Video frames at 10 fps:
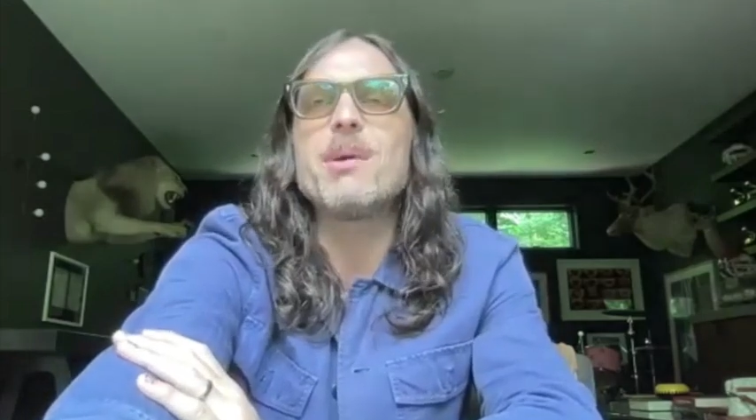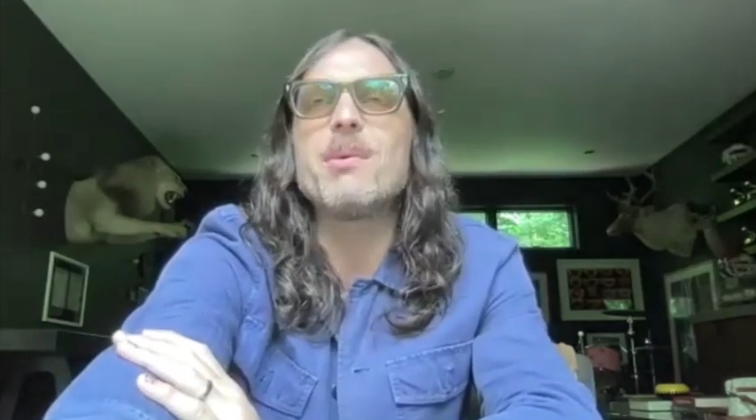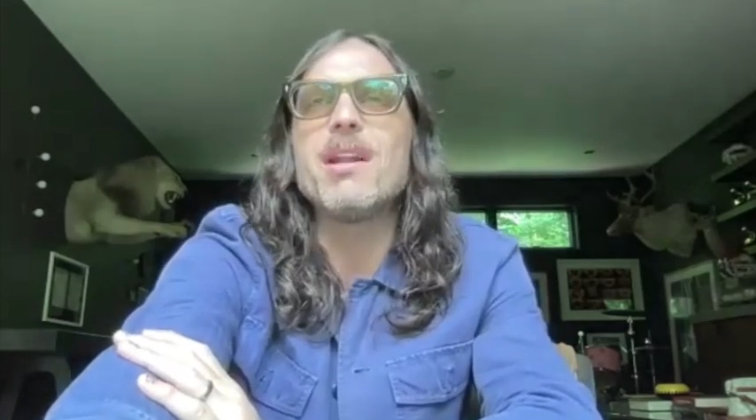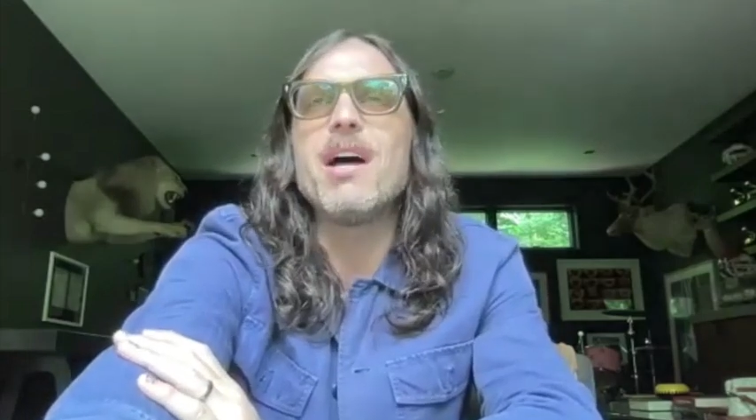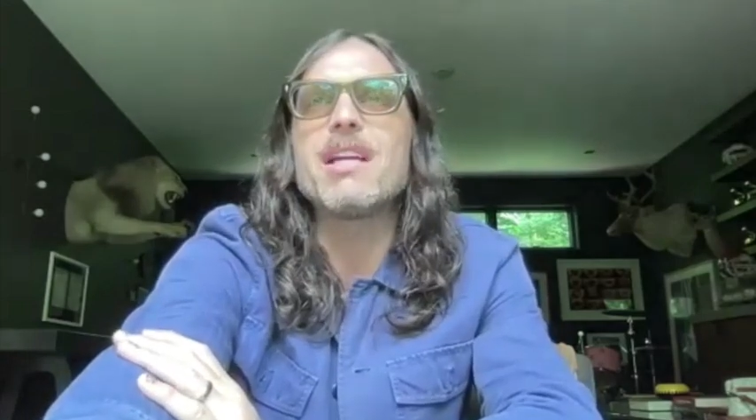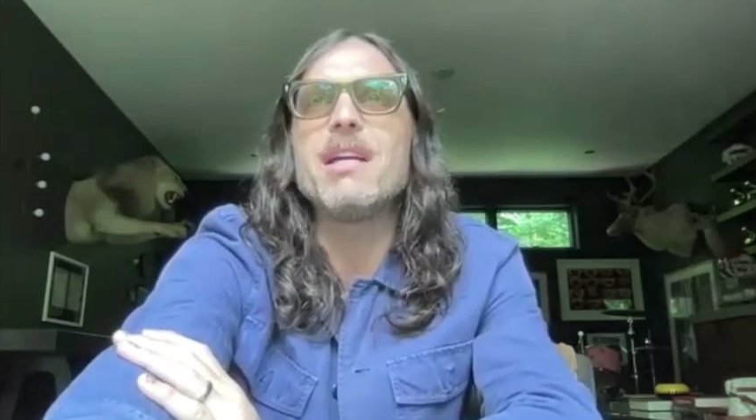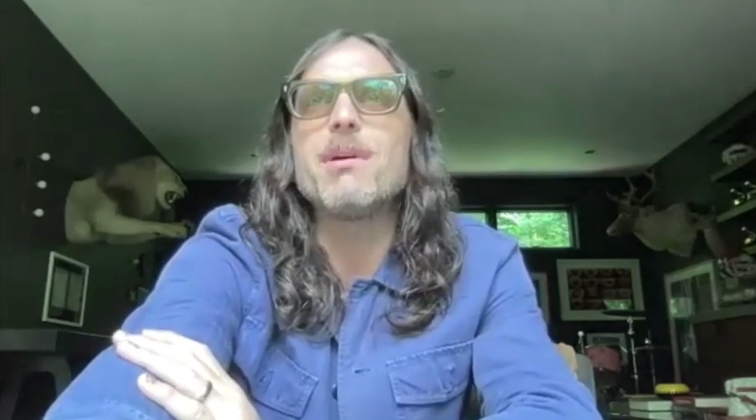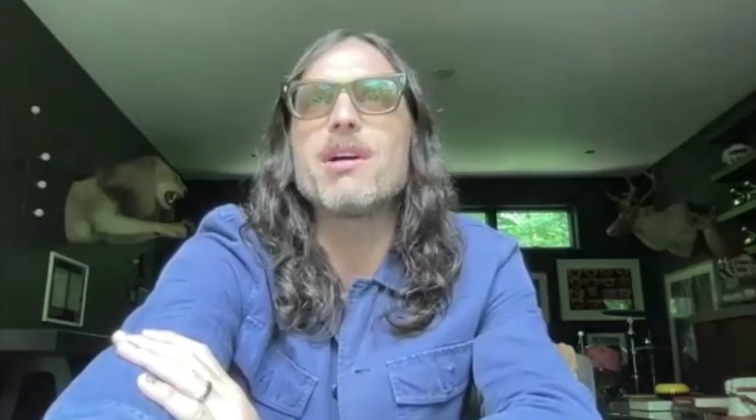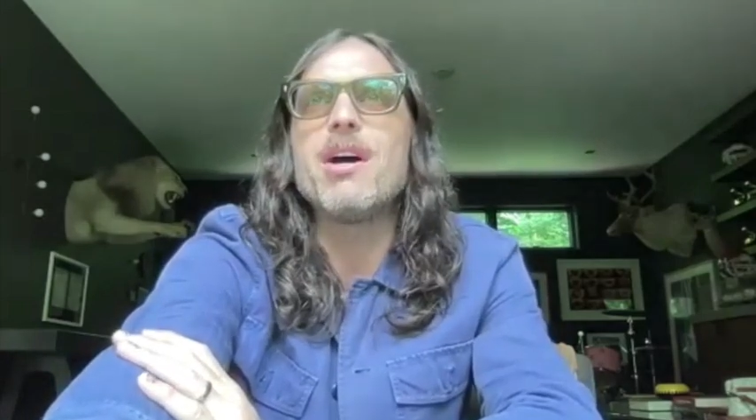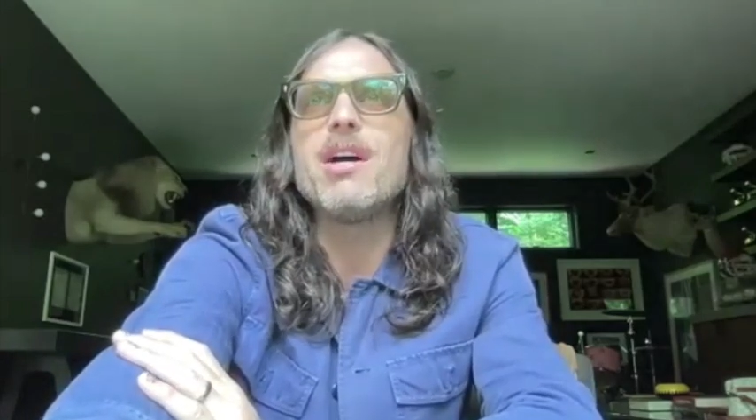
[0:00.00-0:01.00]
we were lucky
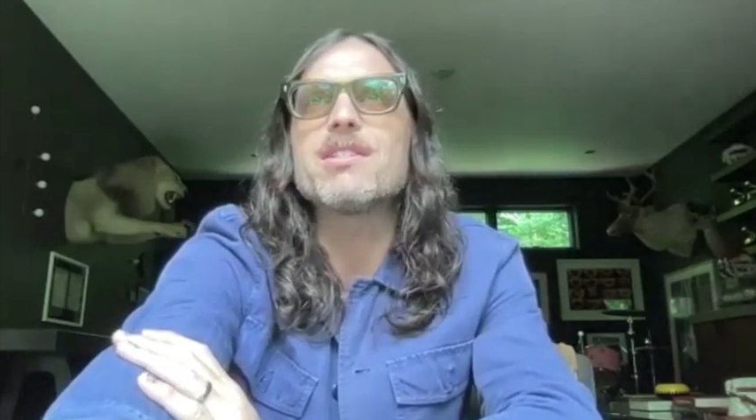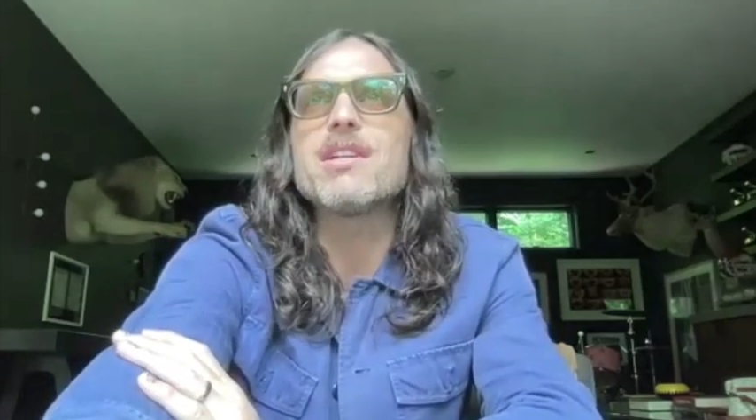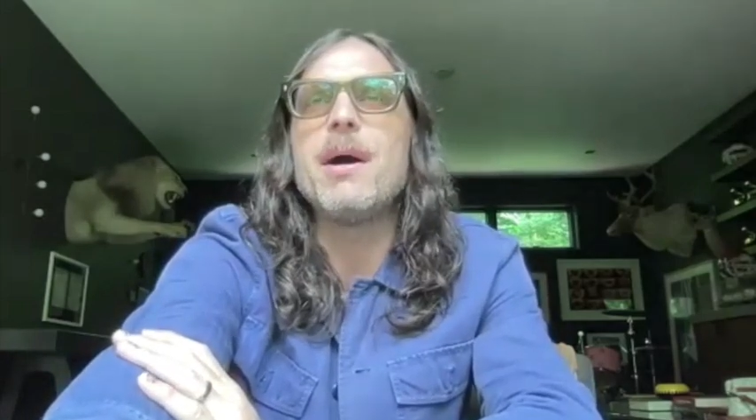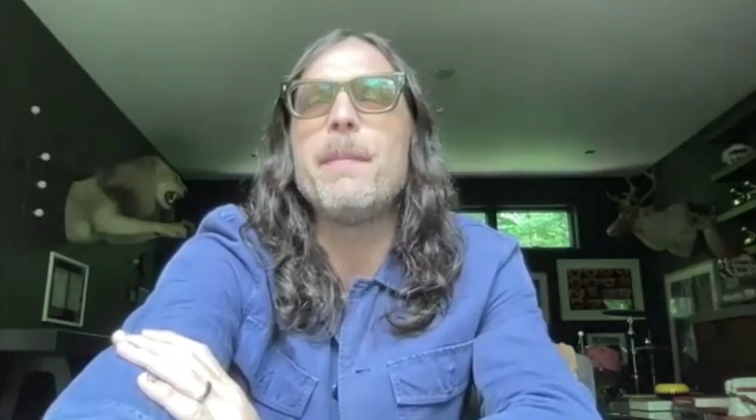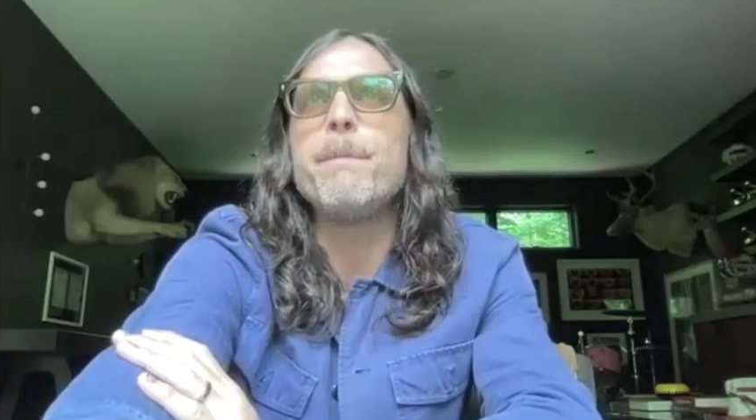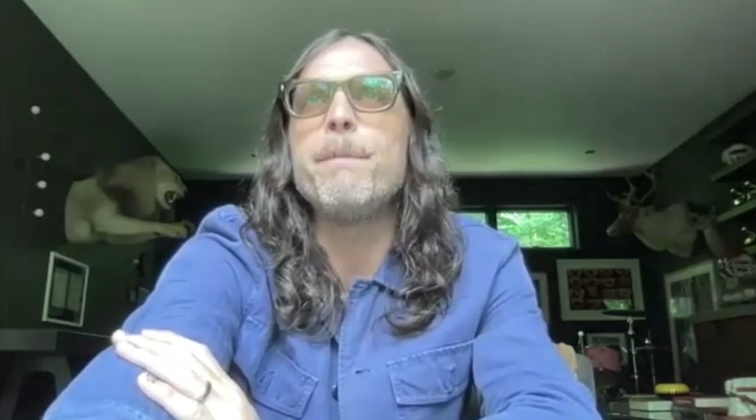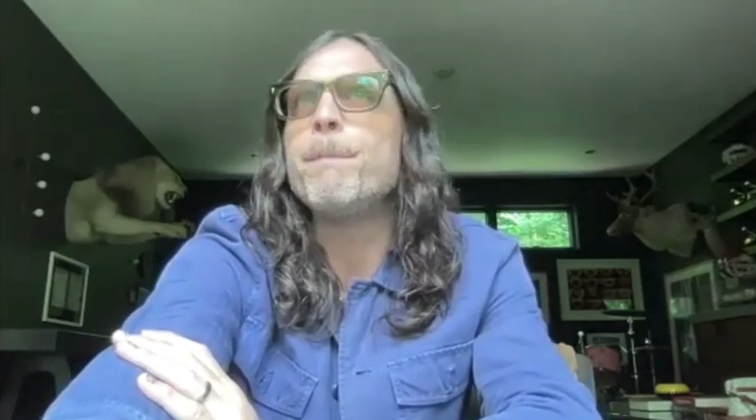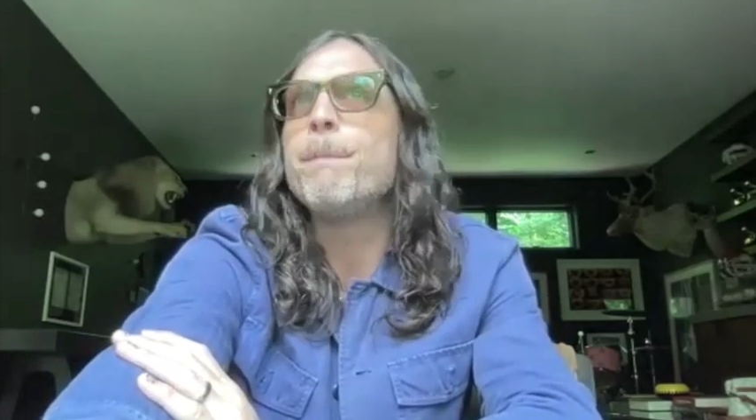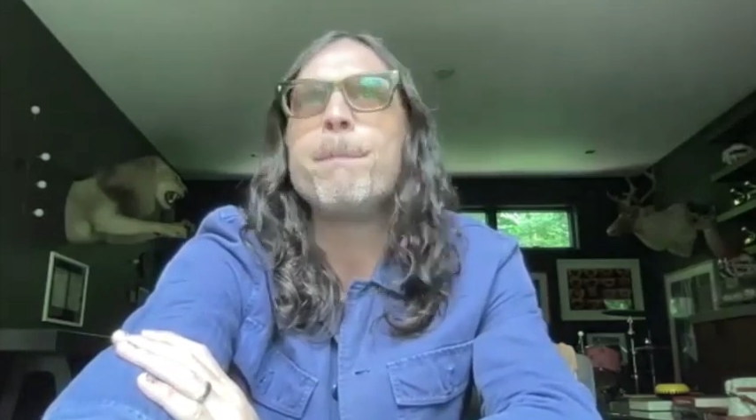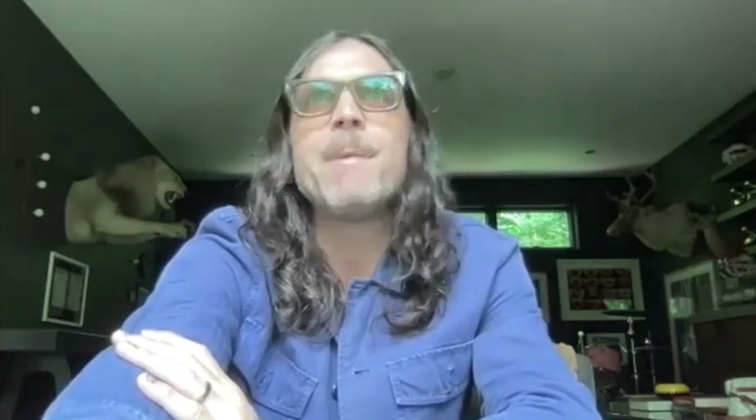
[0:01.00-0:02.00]
because,
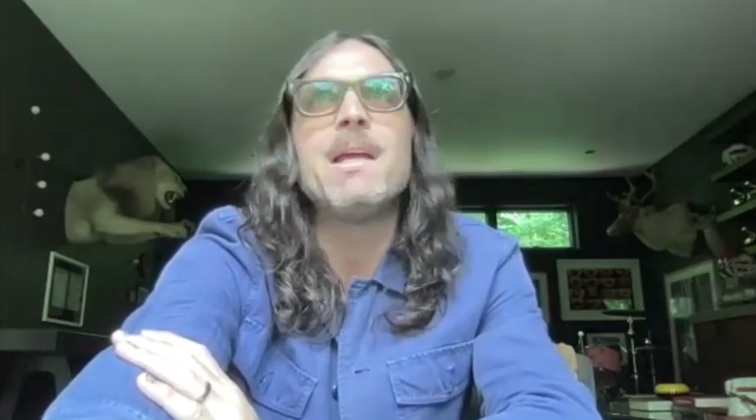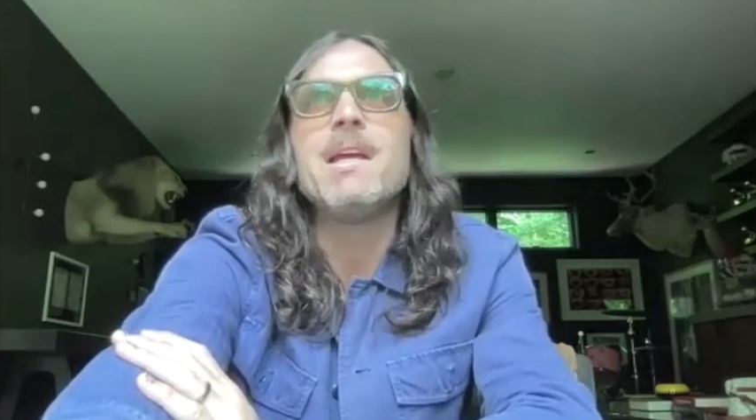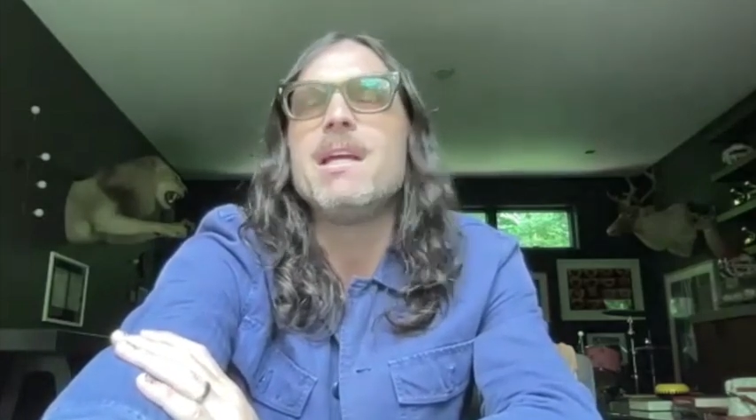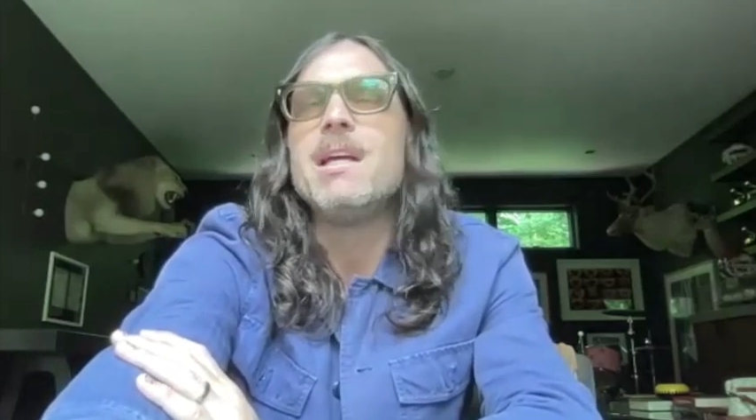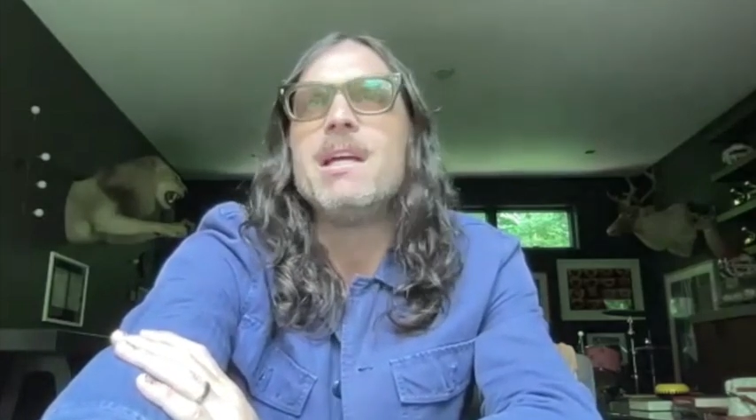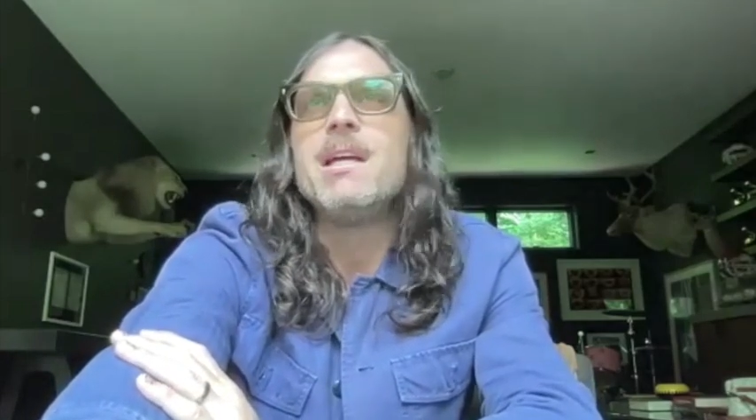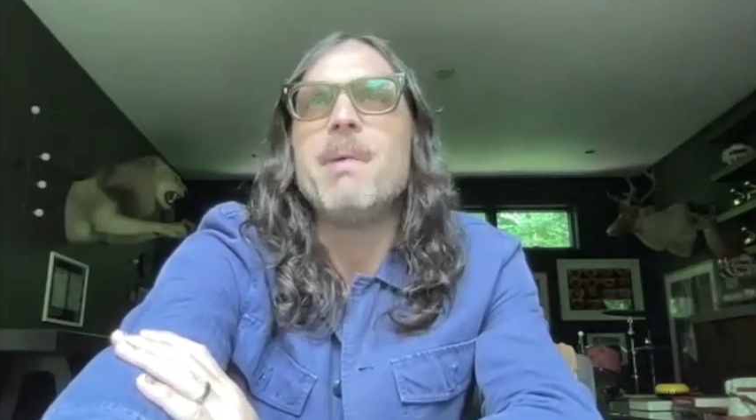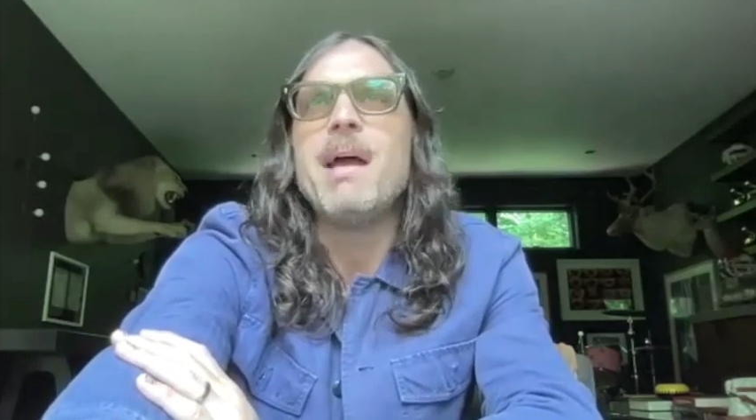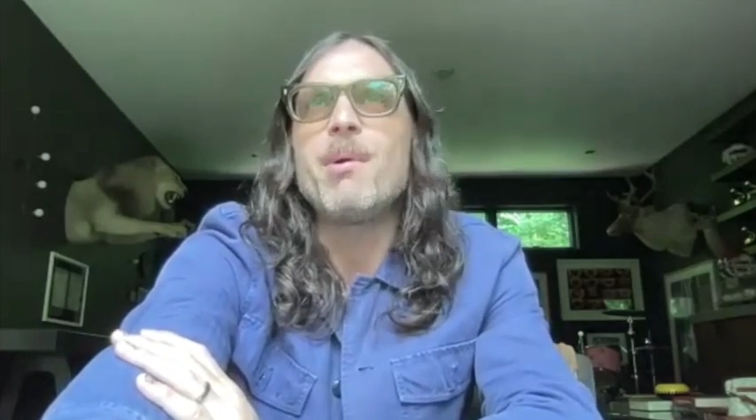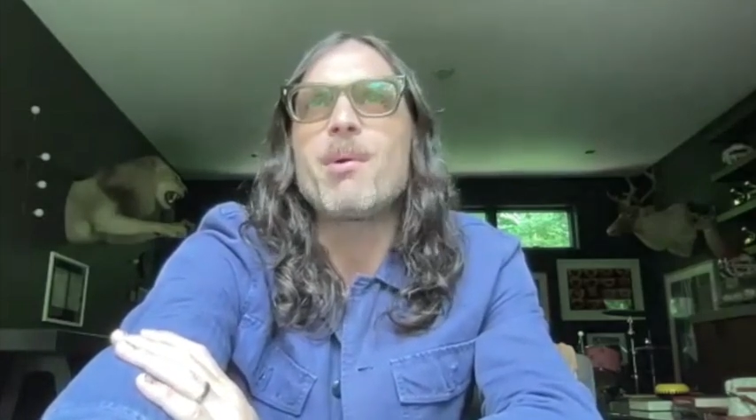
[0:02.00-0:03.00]
man,